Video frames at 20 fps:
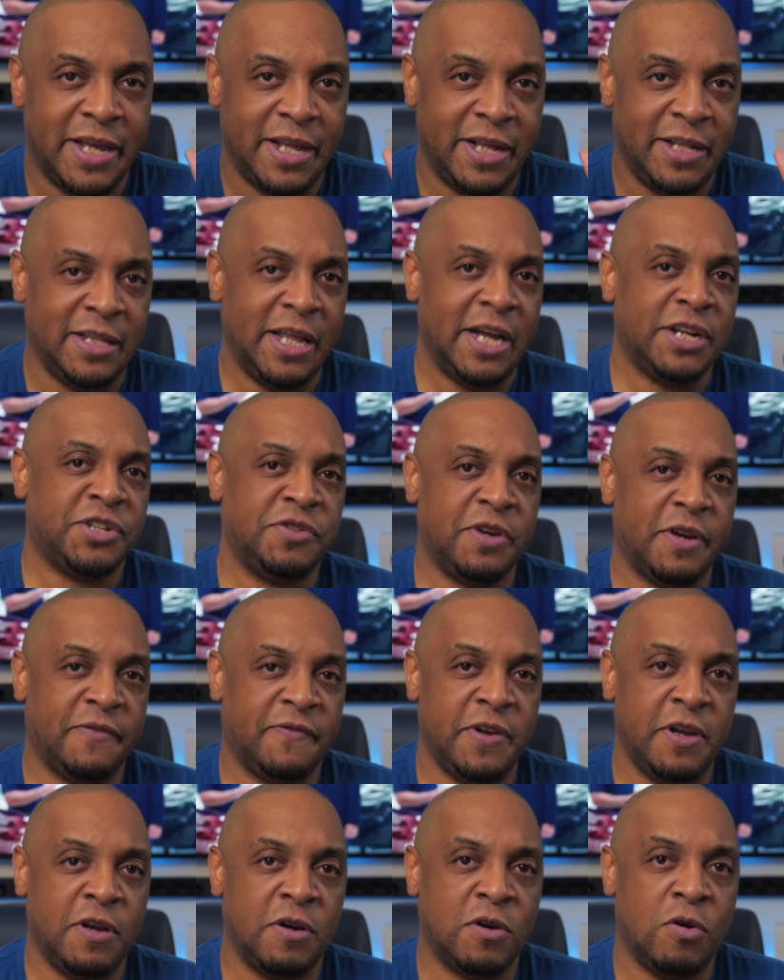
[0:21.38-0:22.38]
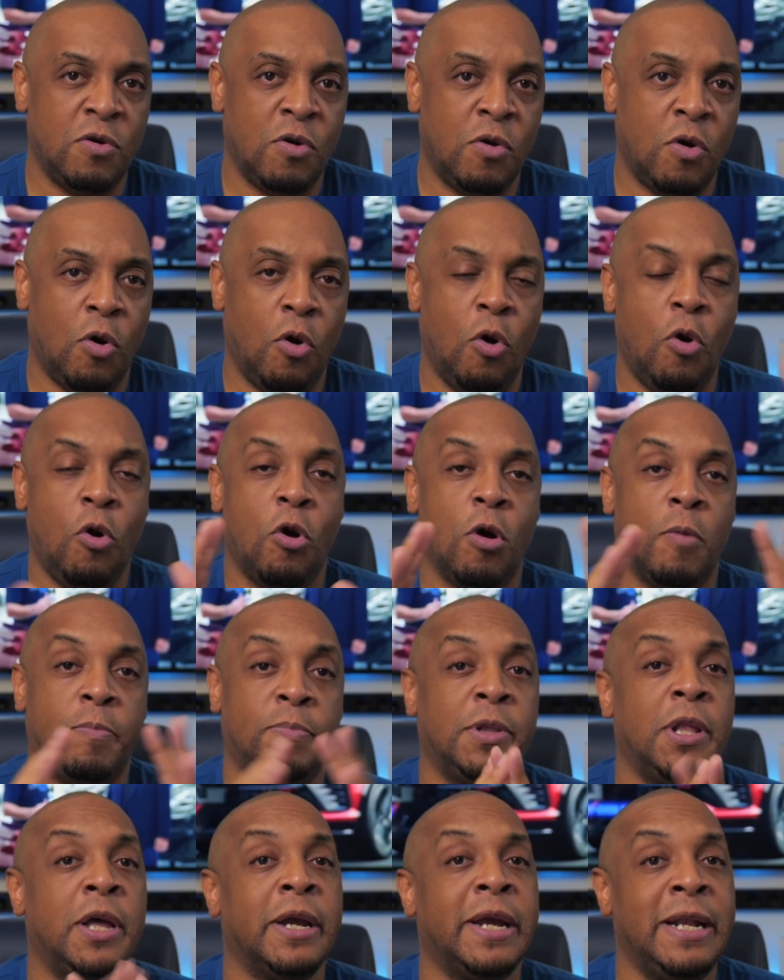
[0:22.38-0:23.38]
electric vehicle or
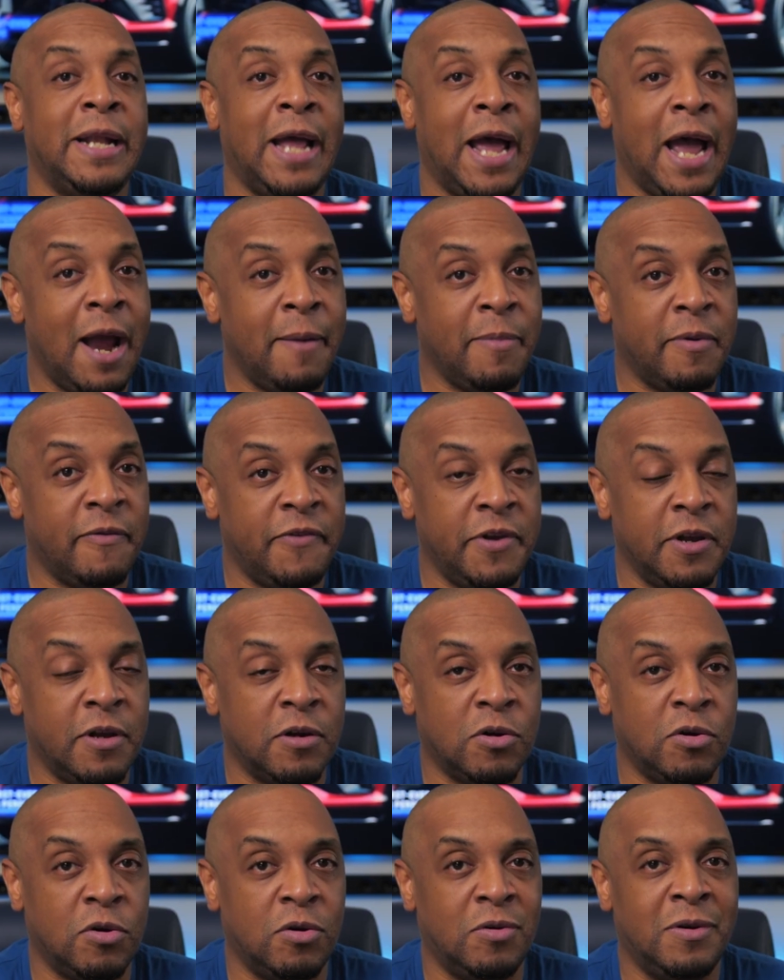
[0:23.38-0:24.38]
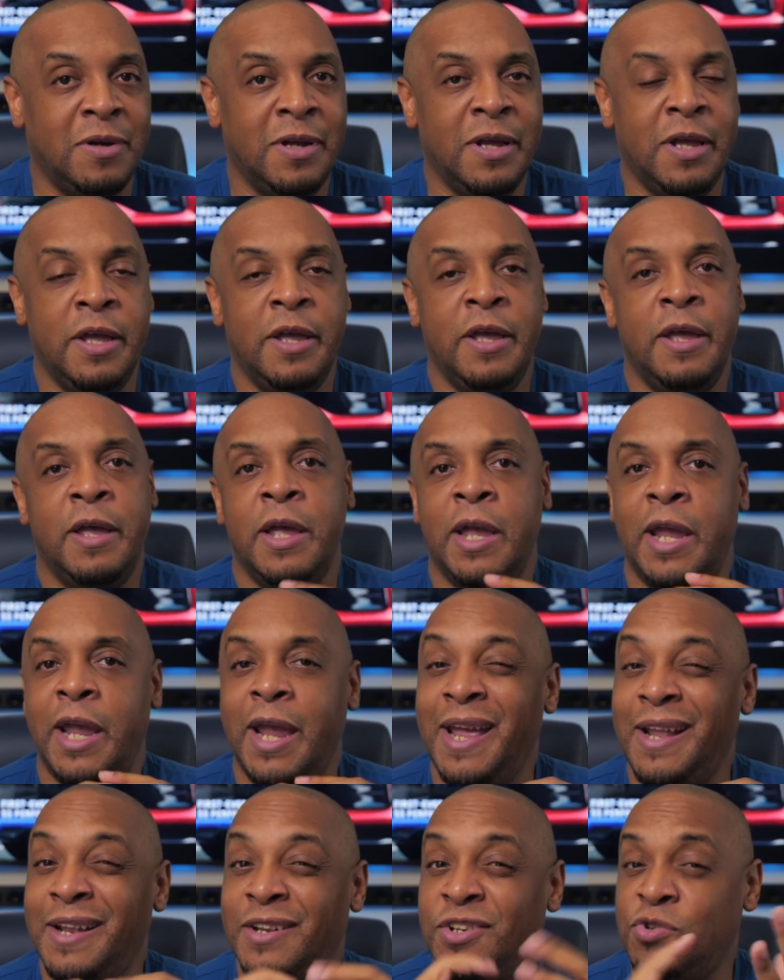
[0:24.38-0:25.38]
plug-in hybrid vehicle
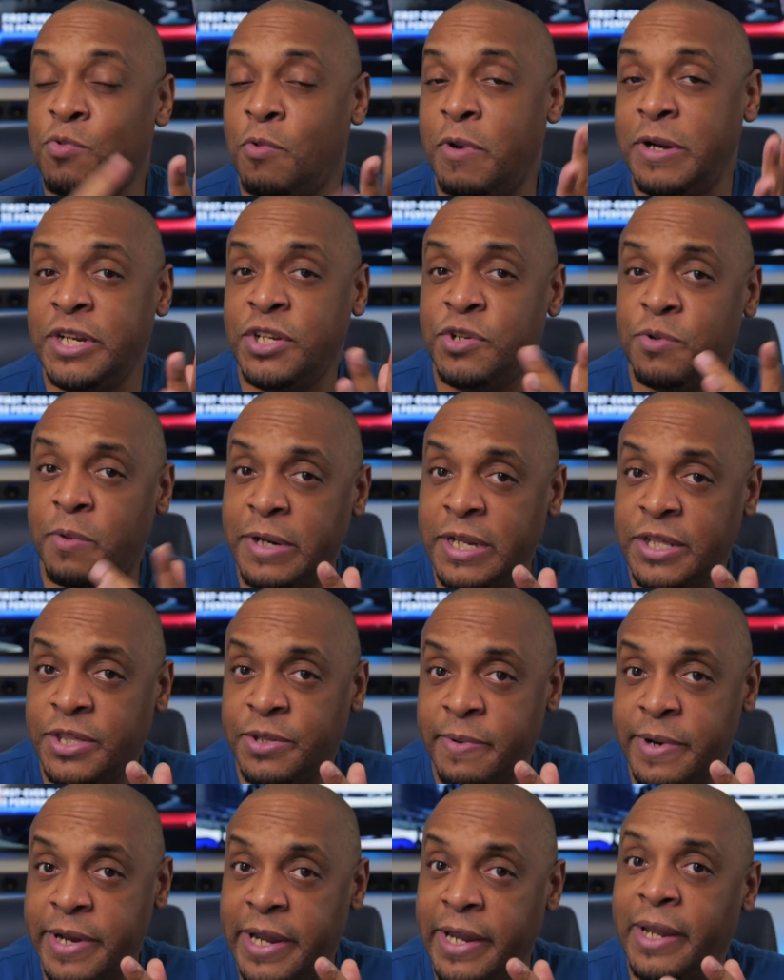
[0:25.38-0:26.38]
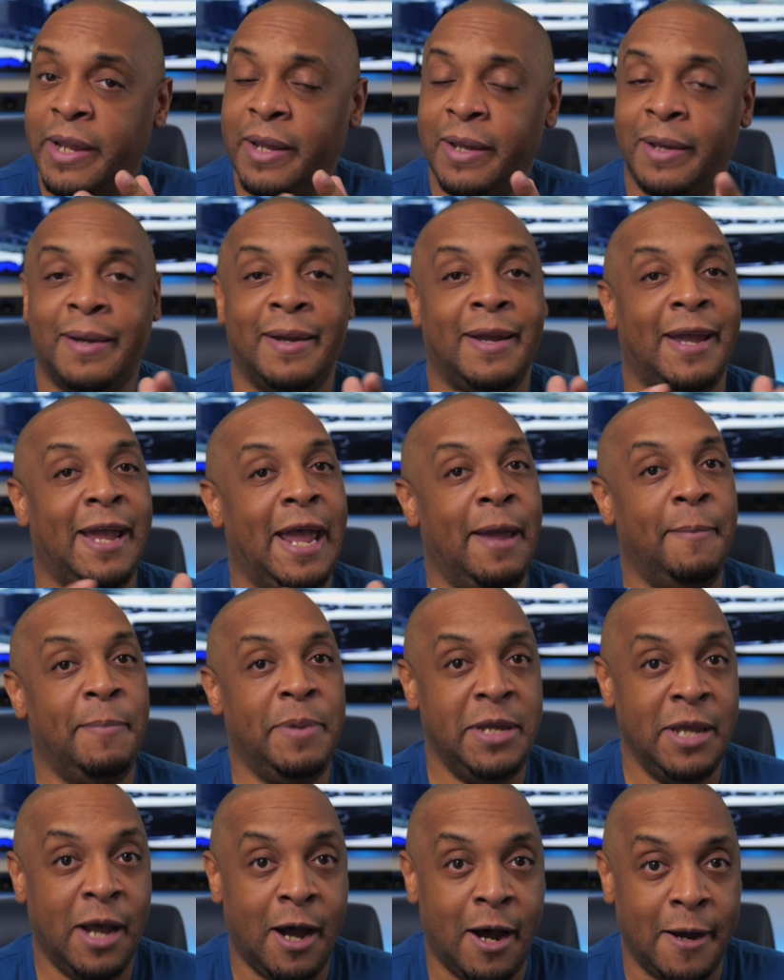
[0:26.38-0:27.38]
in 2023 and
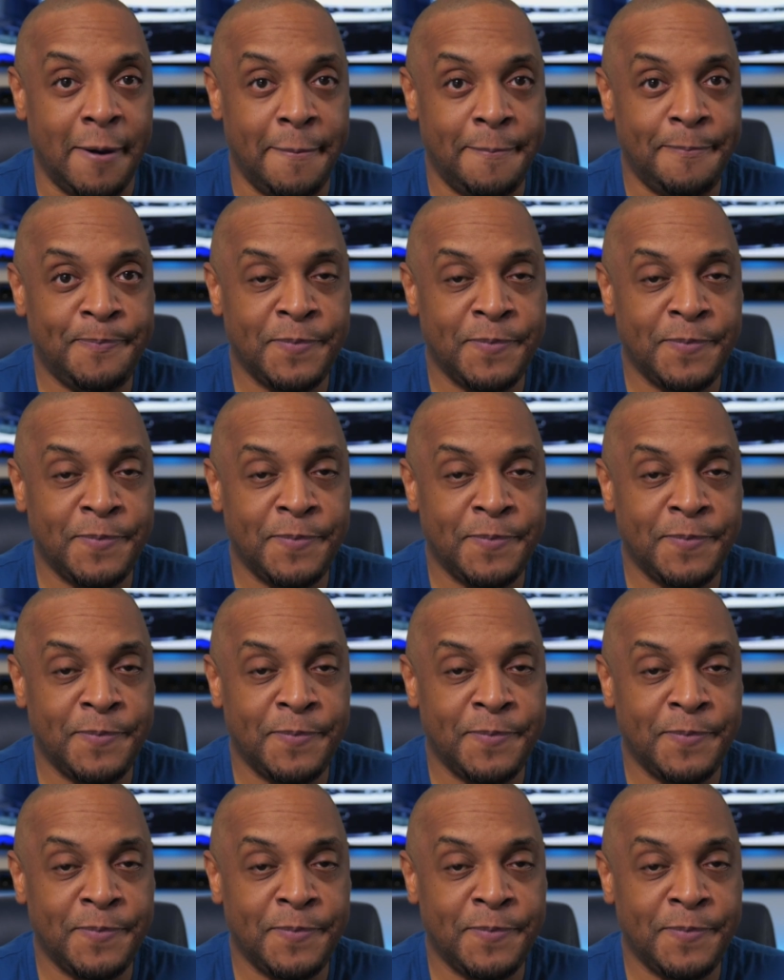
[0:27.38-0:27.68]
beyond.